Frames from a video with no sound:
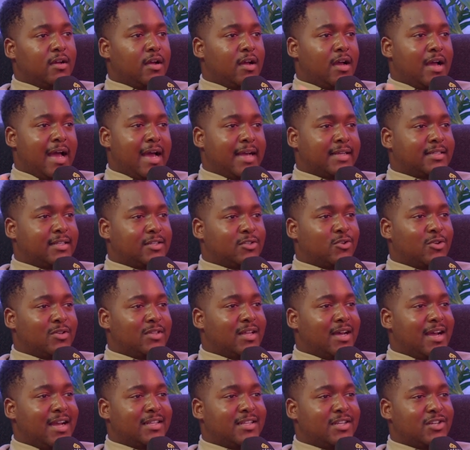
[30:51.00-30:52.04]
access to a
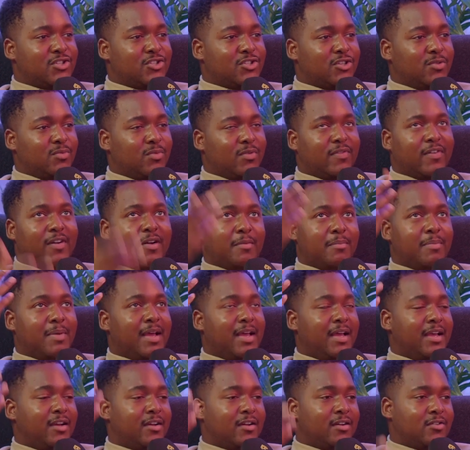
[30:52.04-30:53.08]
dietitian without
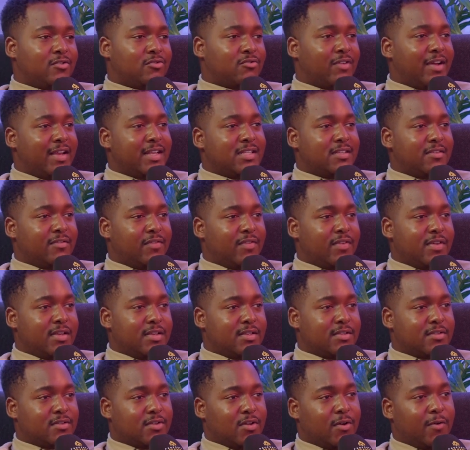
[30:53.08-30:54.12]
paying crazy
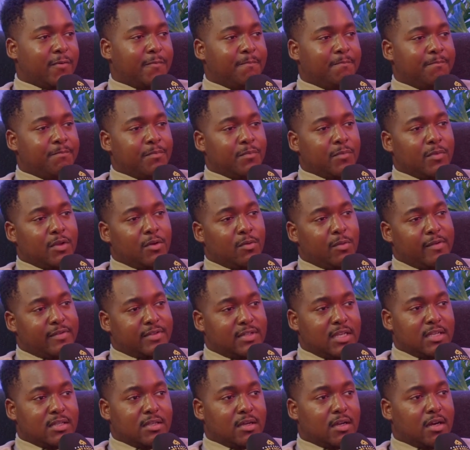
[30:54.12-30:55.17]
fees? So with
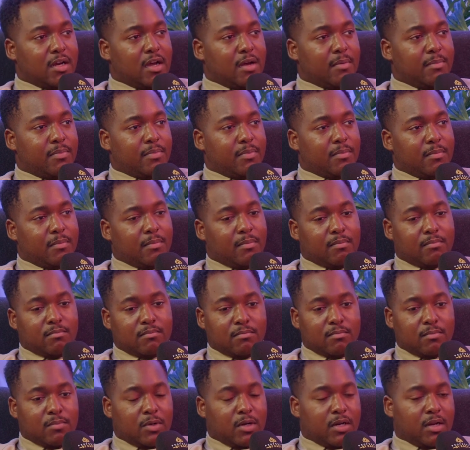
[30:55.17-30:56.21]
Season Club,
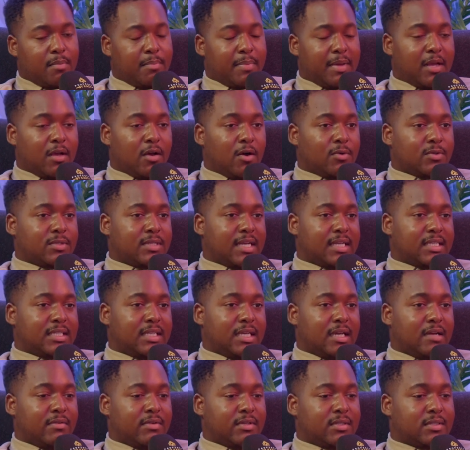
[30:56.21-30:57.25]
one of the big goals next
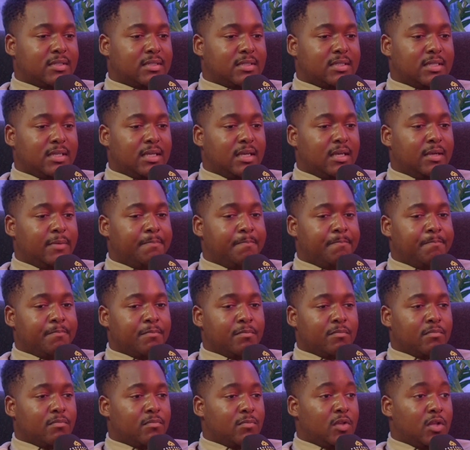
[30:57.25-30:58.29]
year is to see,
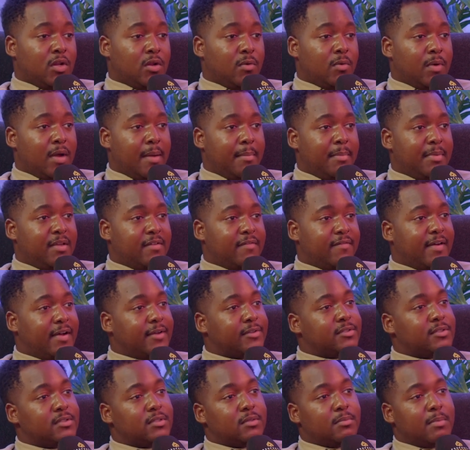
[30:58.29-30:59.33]
you know, how many
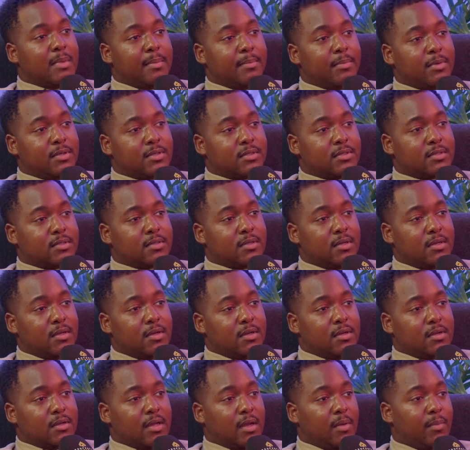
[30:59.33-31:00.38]
thousands of members
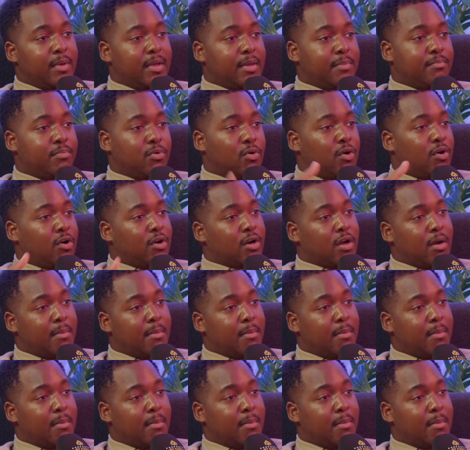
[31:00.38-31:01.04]
can we put on our